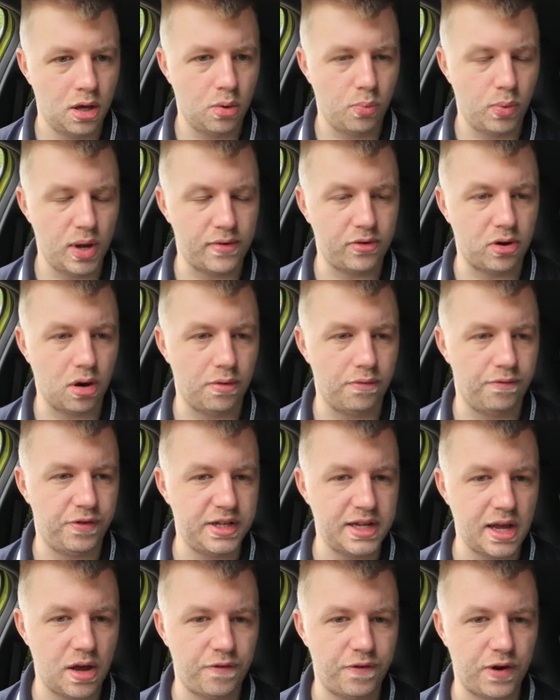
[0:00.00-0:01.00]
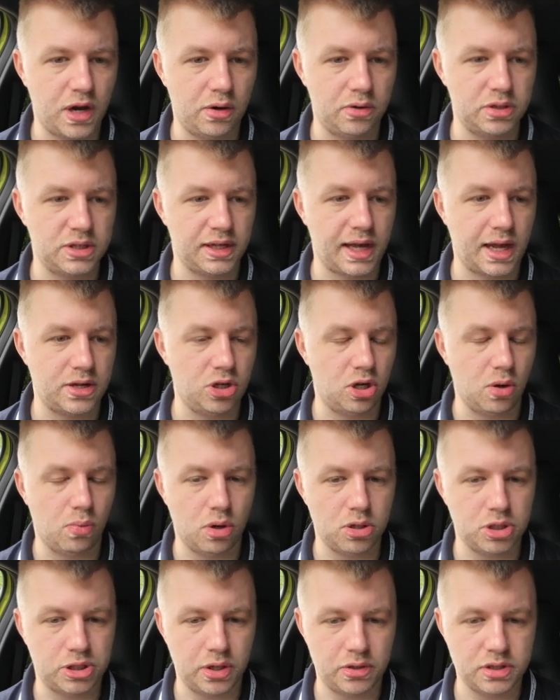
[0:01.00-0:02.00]
We have got video files. Again, you can
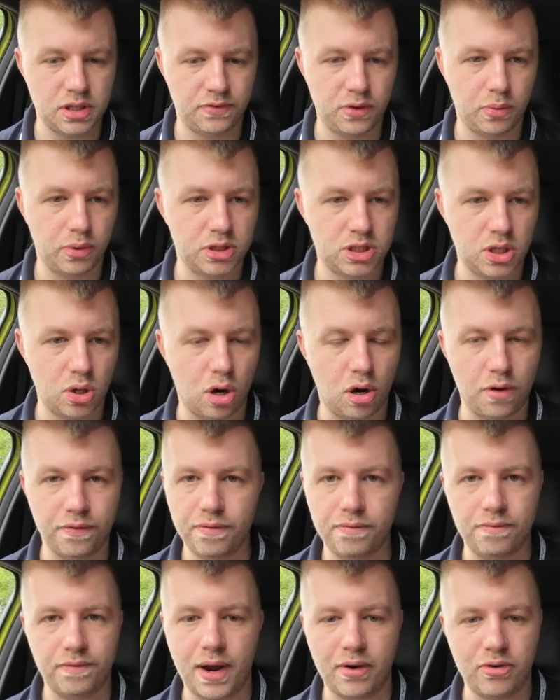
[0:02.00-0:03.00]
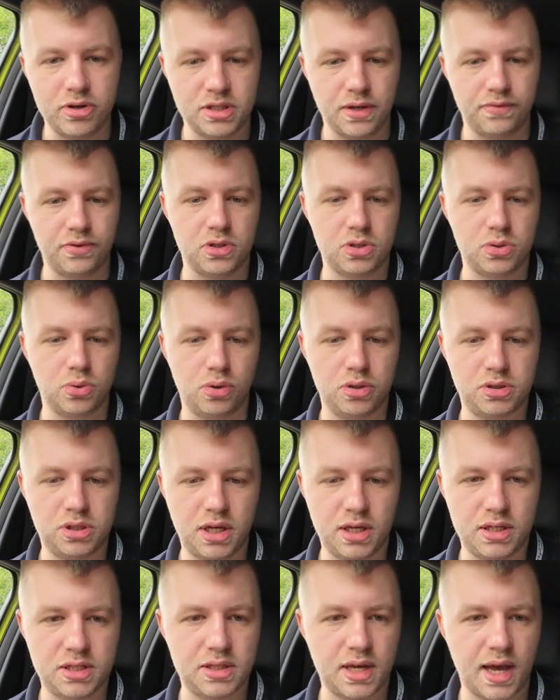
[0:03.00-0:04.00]
watch those if you want to off various different
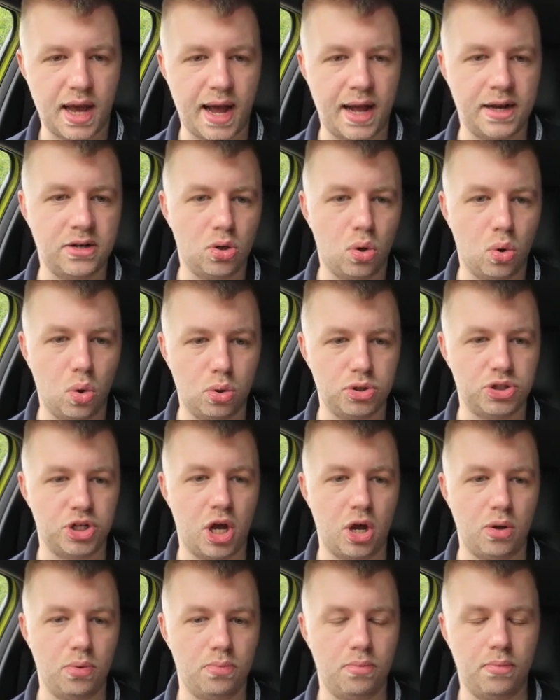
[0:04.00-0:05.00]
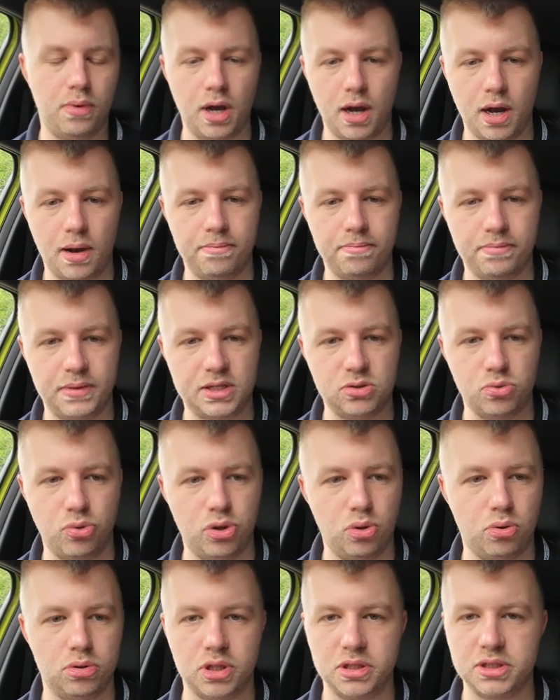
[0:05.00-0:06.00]
sources, and audio. These are all
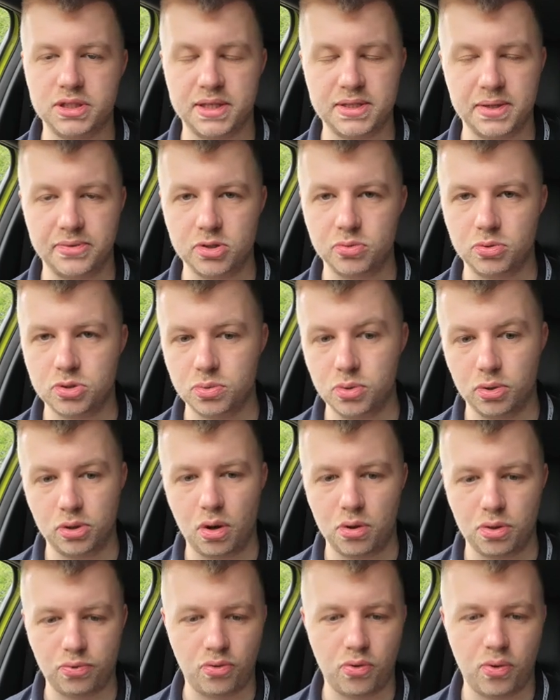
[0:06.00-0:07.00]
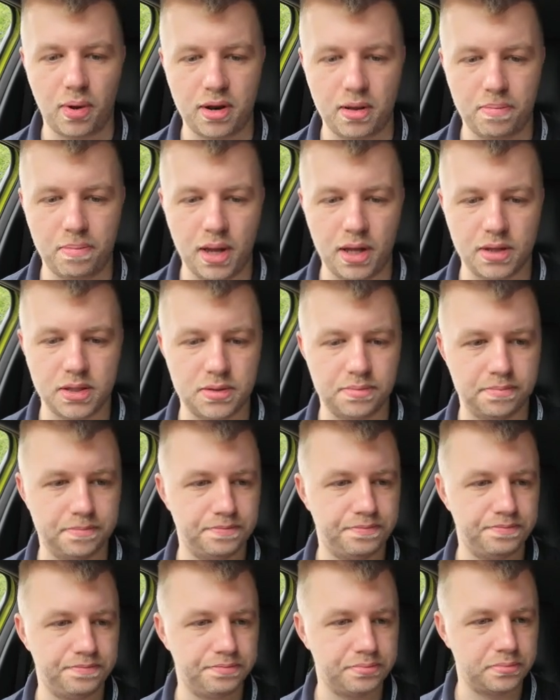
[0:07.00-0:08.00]
the audio settings, which we'll go through in a bit.
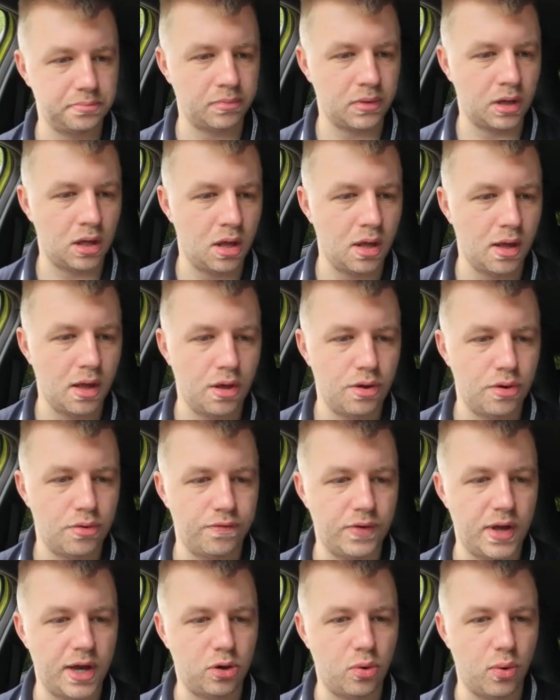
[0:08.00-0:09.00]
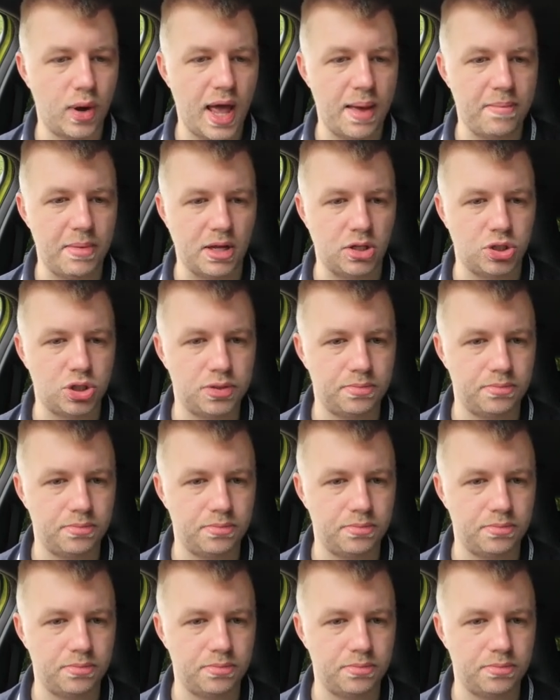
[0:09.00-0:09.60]
Vehicle image.